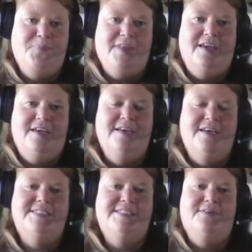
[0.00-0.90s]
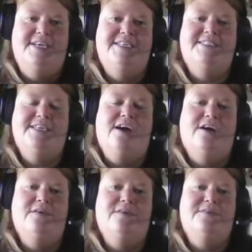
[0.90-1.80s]
Okay, so these
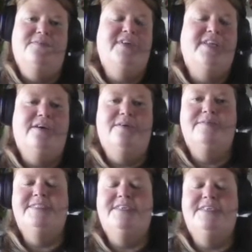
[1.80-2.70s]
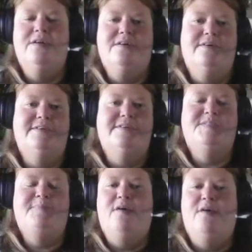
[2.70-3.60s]
are videos,
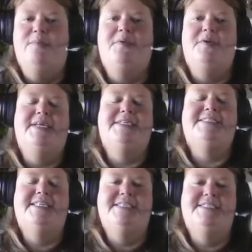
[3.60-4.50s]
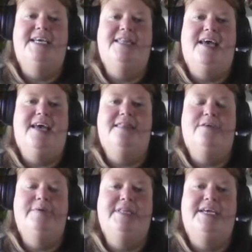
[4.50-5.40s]
articles, PowerPoints, things like that
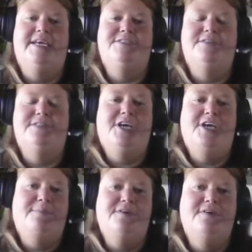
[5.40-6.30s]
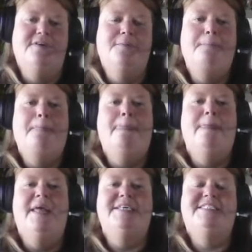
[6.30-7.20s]
that relate to the chapter.
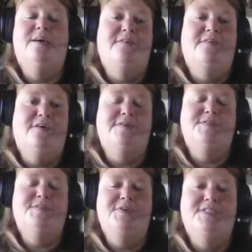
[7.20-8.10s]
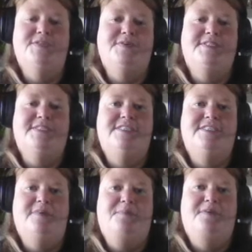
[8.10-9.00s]
Some of those resources
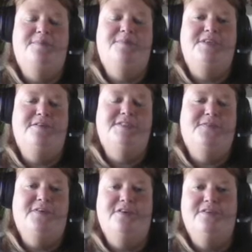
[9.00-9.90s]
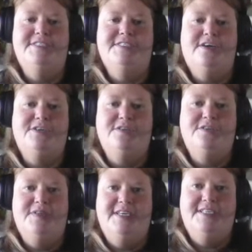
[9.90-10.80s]
you might be able to use for your
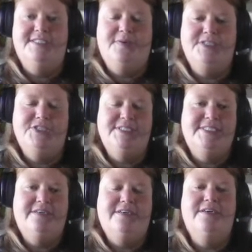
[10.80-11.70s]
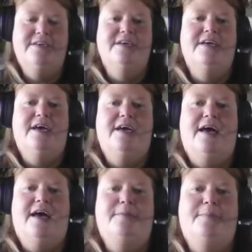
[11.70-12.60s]
discussion with these questions here,
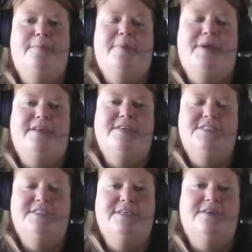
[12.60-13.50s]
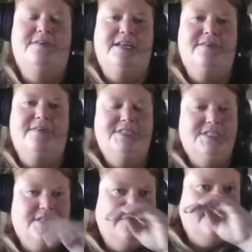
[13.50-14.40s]
but there's just, kind of
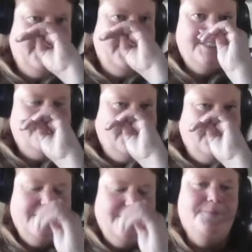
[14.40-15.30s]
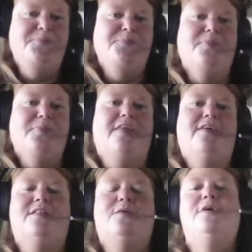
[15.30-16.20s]
additional information for you. And
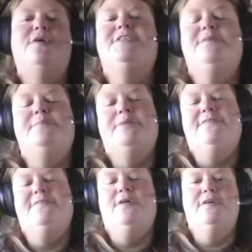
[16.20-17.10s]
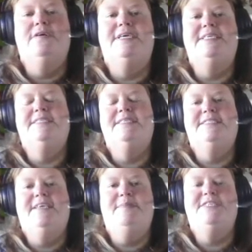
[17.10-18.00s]
then the work to complete folder is the
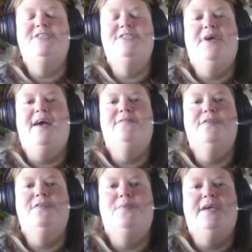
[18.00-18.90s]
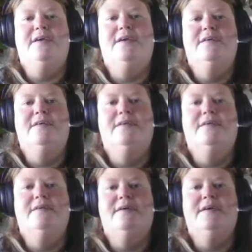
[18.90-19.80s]
assignments that you have for the week.
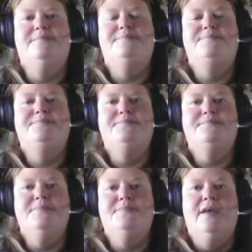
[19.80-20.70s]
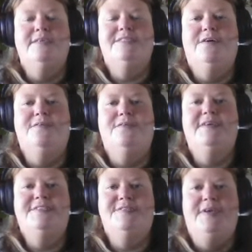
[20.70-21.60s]
Okay. So
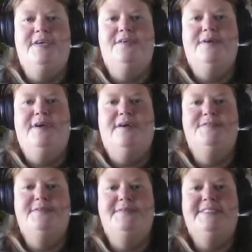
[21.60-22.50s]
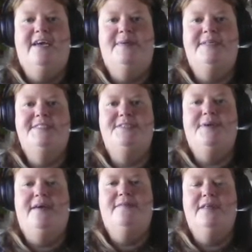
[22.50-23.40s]
this week you have 2 assignments. You
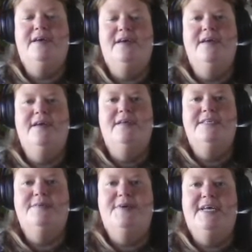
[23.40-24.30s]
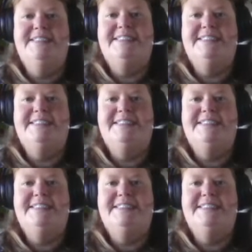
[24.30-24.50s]
have the one on